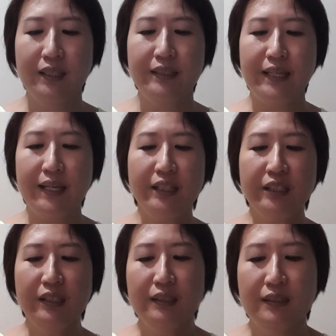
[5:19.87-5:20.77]
Then
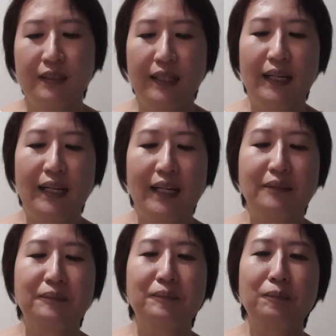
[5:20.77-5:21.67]

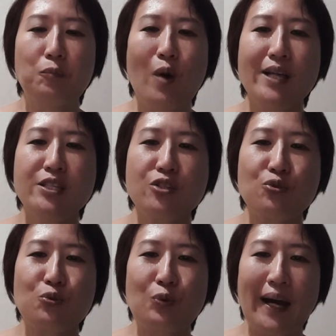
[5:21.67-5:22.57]
once
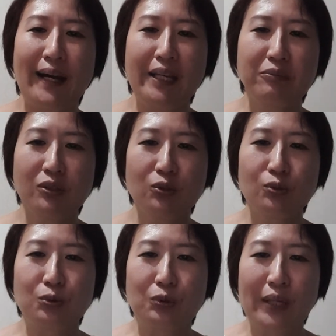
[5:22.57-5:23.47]
you are able
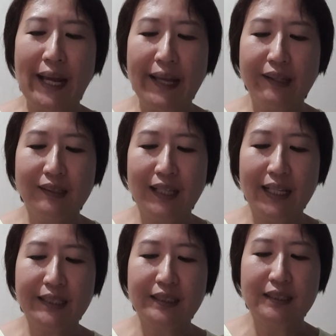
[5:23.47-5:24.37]
to
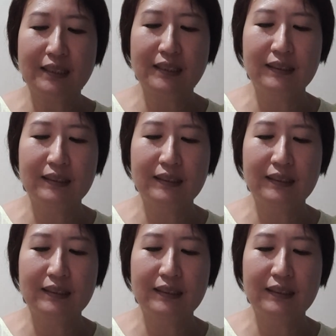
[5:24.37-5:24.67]
analyze